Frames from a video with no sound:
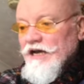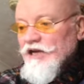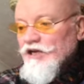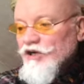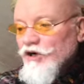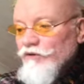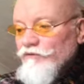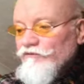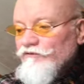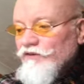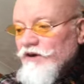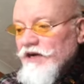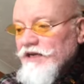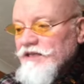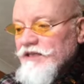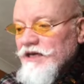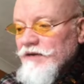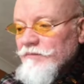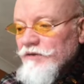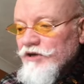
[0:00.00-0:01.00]
I don't find
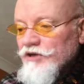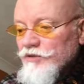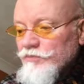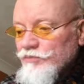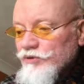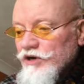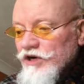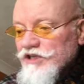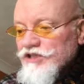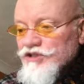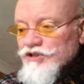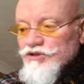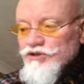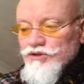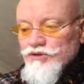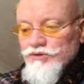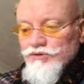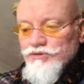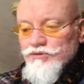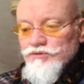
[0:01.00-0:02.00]
that I'm under pressure
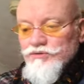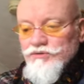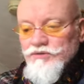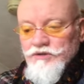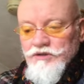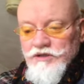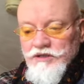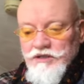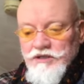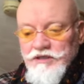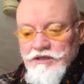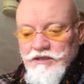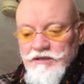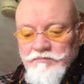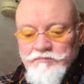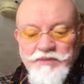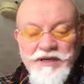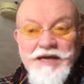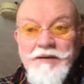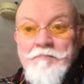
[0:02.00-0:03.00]
to
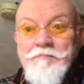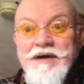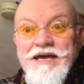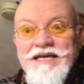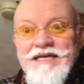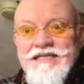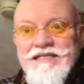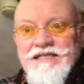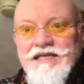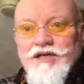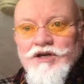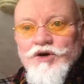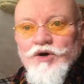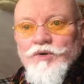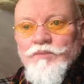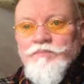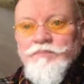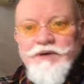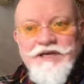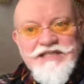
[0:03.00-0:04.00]
be amazing or
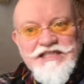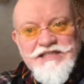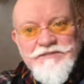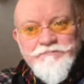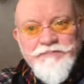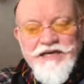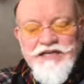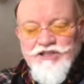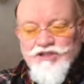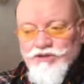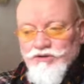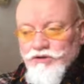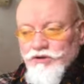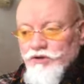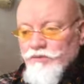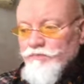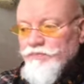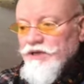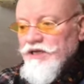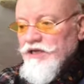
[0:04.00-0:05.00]
be special or
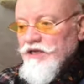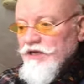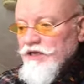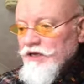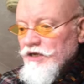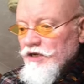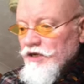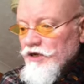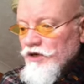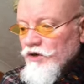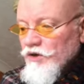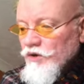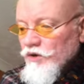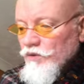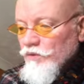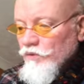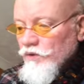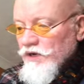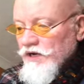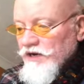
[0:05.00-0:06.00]
be
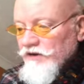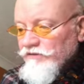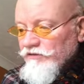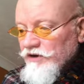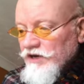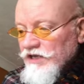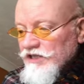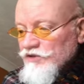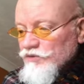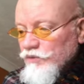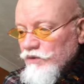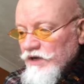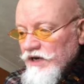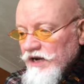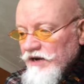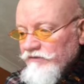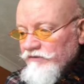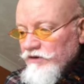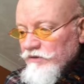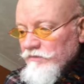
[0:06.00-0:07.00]
whatever. It's
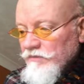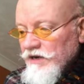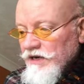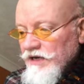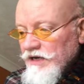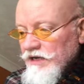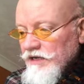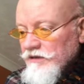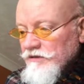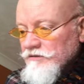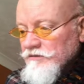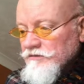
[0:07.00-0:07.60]
whatever my